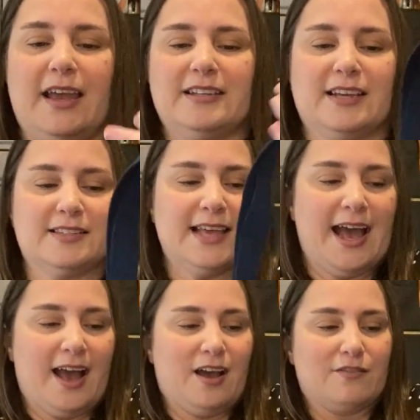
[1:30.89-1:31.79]
It does
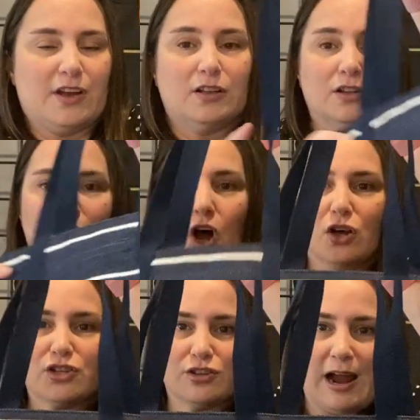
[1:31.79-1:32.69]
have a
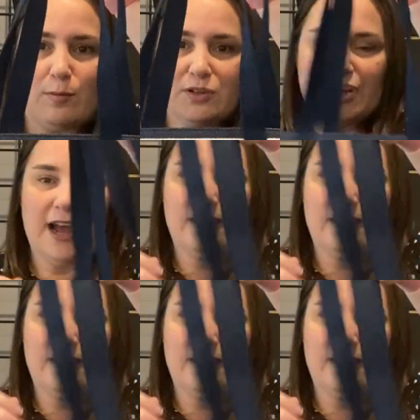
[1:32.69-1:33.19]
long strap, which I